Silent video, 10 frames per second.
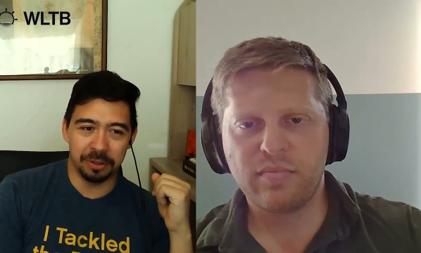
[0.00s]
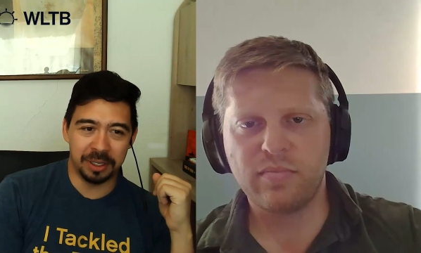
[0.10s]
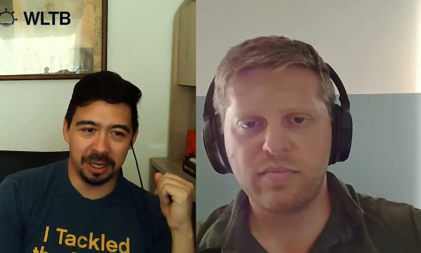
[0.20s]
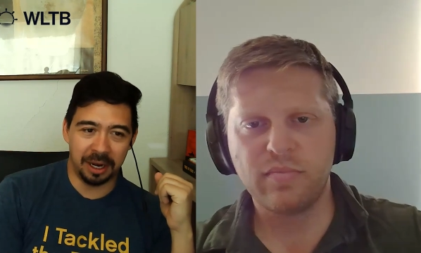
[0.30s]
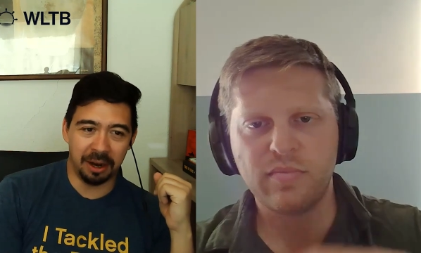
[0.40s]
Speaker 1: I was
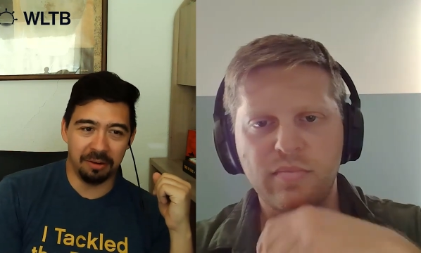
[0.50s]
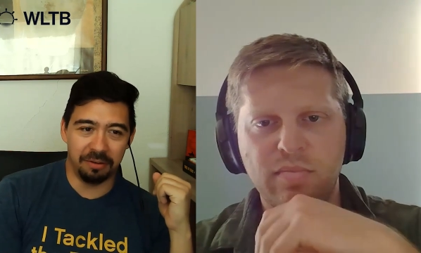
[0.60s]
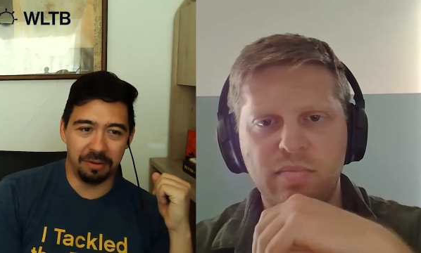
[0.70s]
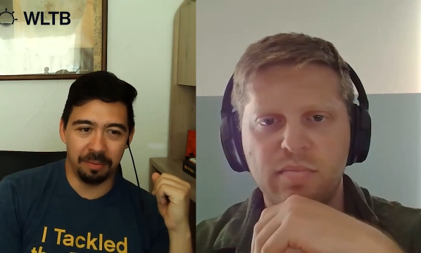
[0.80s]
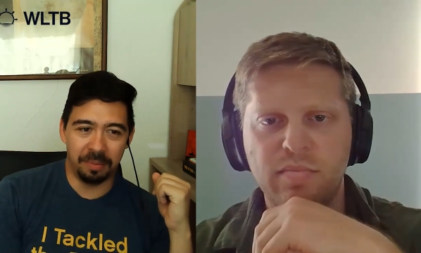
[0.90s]
taken care of,
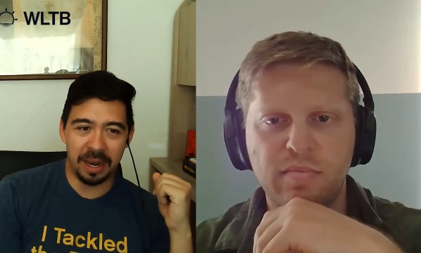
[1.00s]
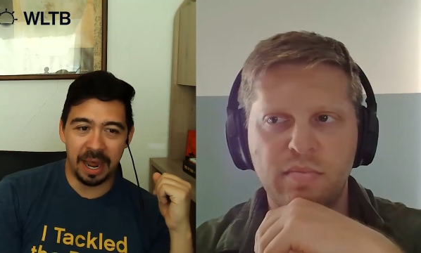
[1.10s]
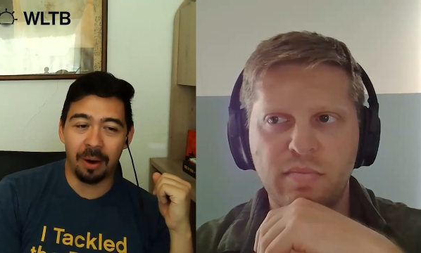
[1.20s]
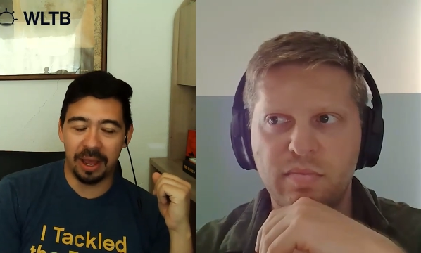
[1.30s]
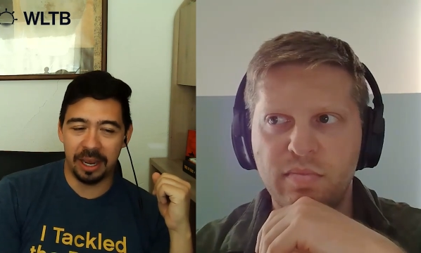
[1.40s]
but
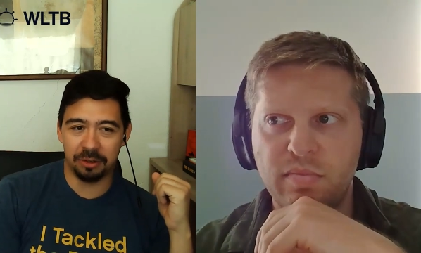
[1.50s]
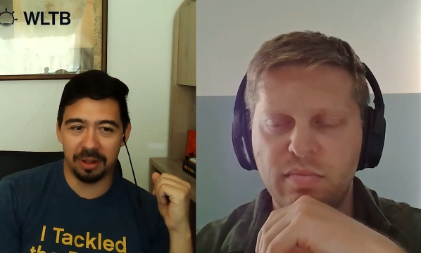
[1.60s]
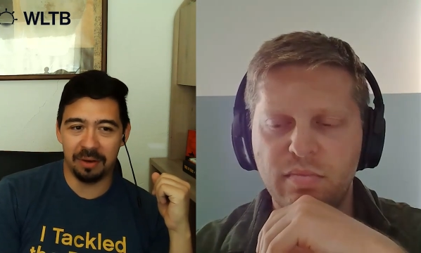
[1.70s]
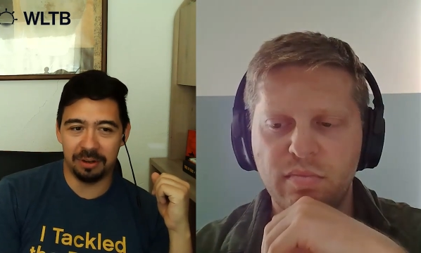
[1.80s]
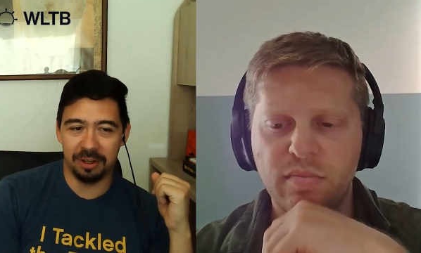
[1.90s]
now I
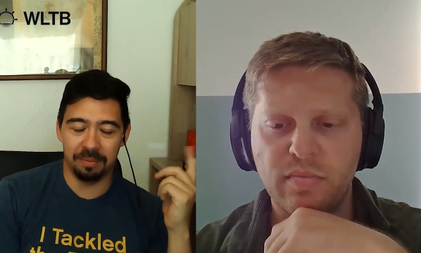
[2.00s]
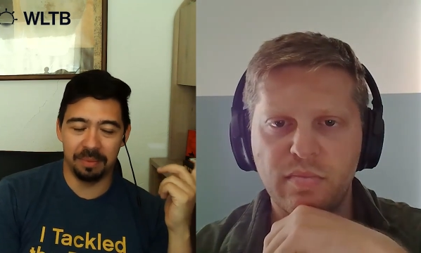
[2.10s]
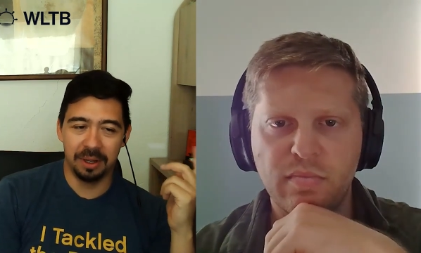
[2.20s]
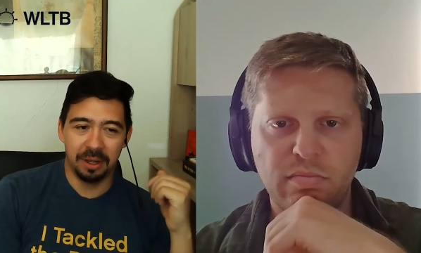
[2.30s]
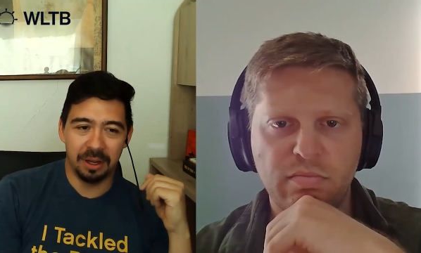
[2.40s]
actually have a team
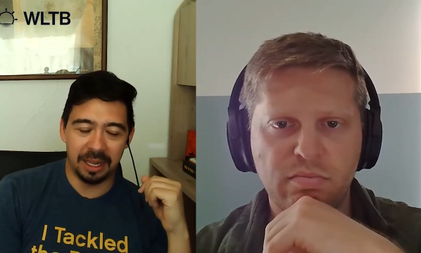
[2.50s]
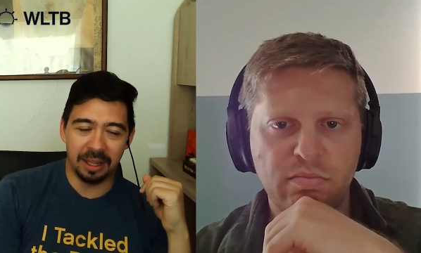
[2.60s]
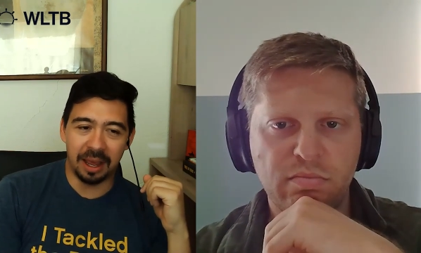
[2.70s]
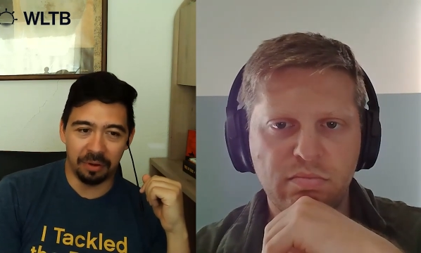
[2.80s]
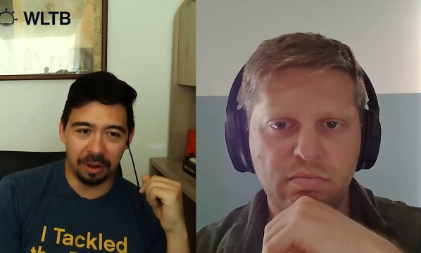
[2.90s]
at
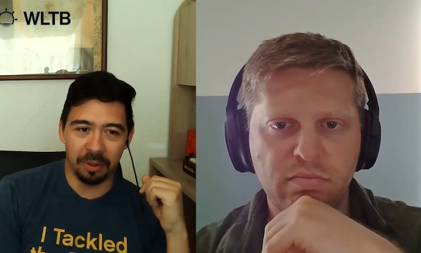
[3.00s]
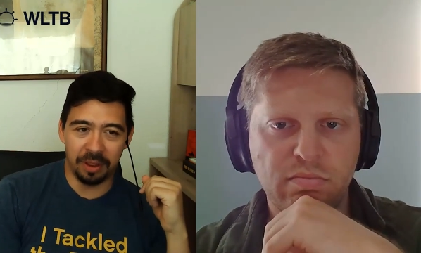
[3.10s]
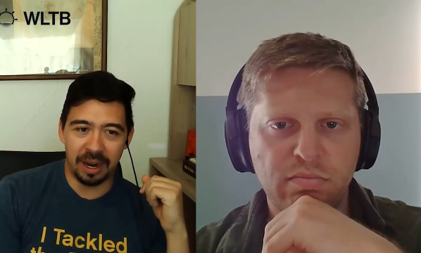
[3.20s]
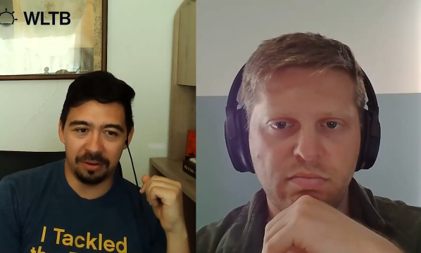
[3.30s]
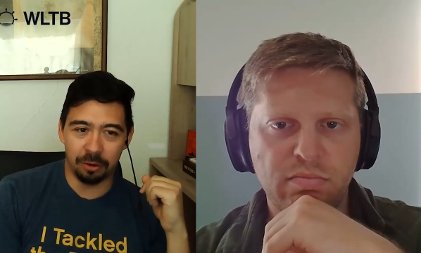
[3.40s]
LiveLingua
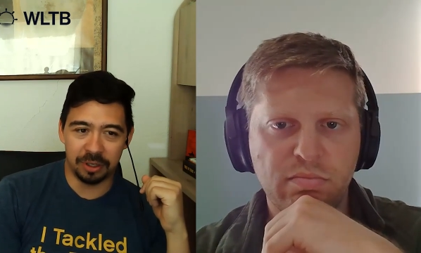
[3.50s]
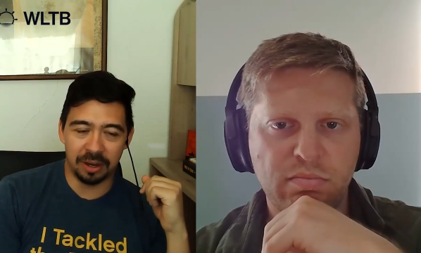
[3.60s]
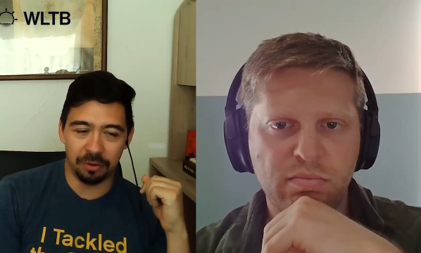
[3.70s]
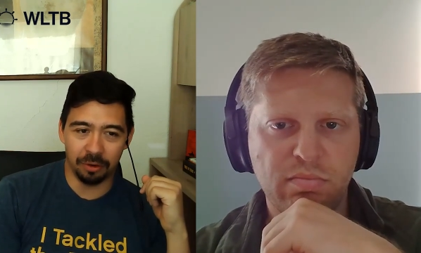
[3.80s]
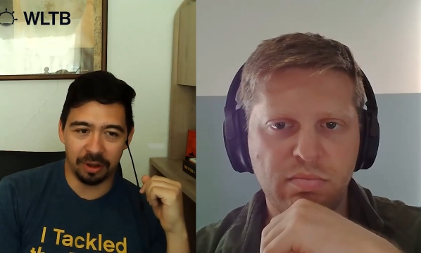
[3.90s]
that I also
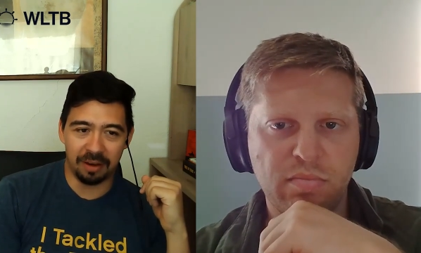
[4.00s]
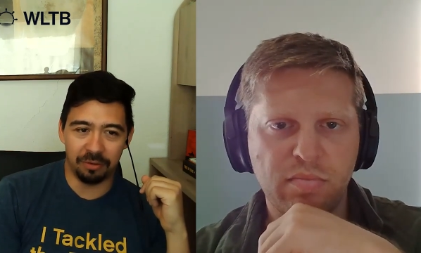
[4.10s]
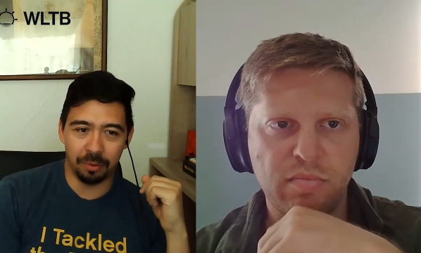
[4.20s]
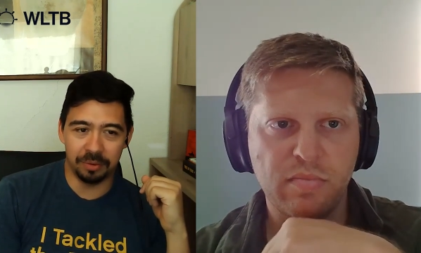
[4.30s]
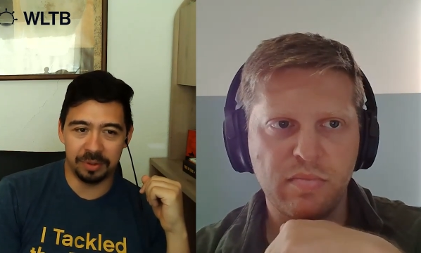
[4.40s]
have to look
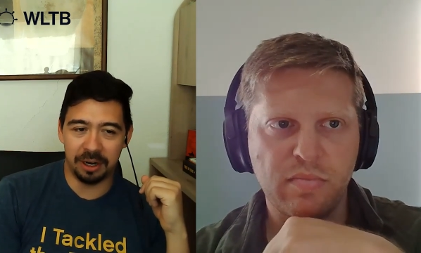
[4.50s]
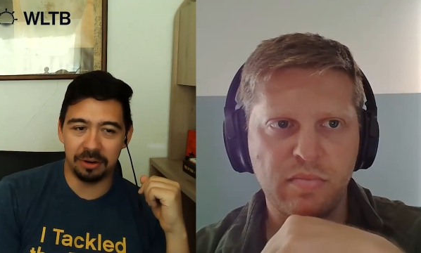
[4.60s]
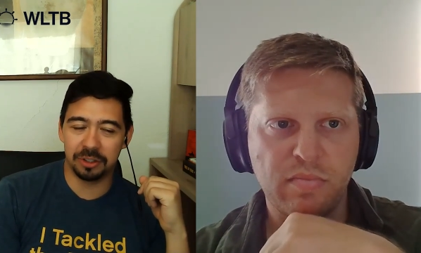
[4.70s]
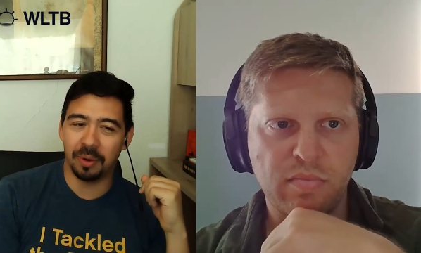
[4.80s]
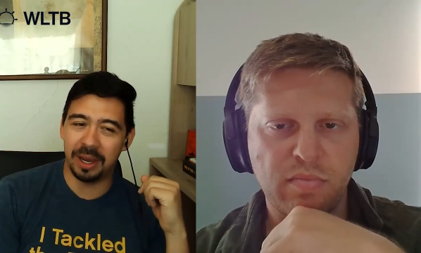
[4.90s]
after. What was
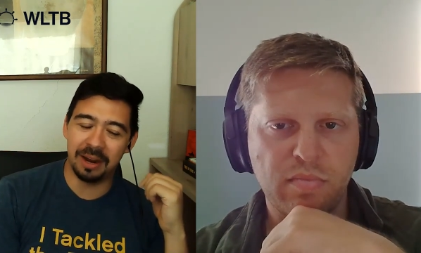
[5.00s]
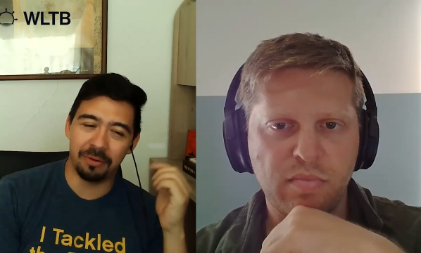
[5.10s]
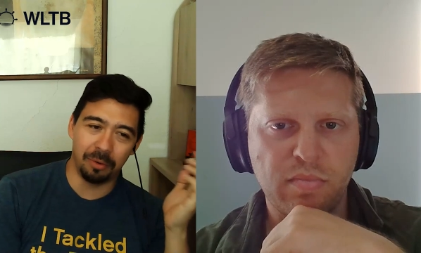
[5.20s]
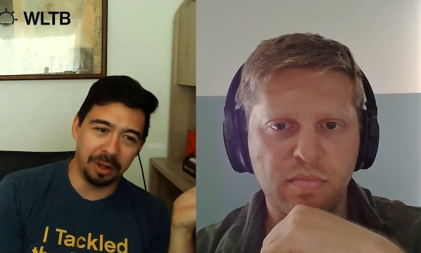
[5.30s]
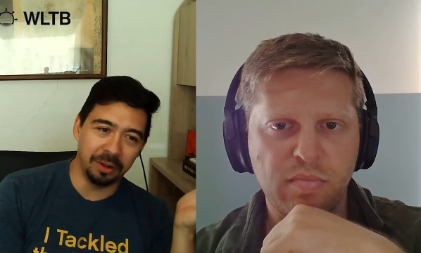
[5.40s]
there, so I
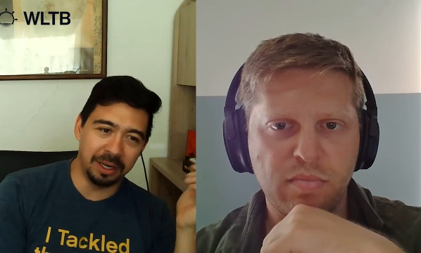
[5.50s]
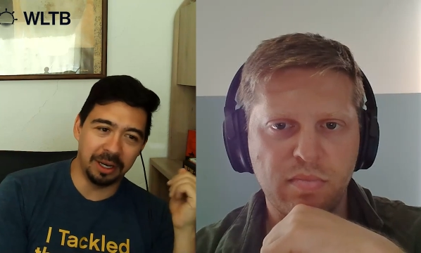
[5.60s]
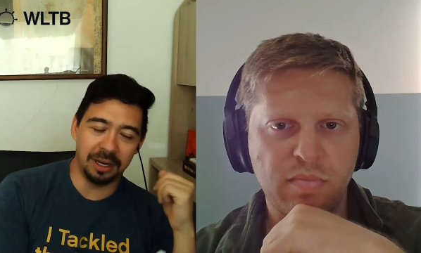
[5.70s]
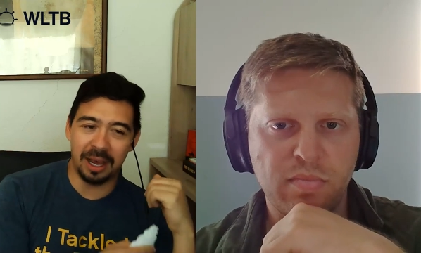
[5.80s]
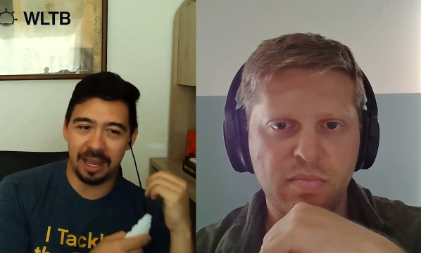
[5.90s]
never really did it.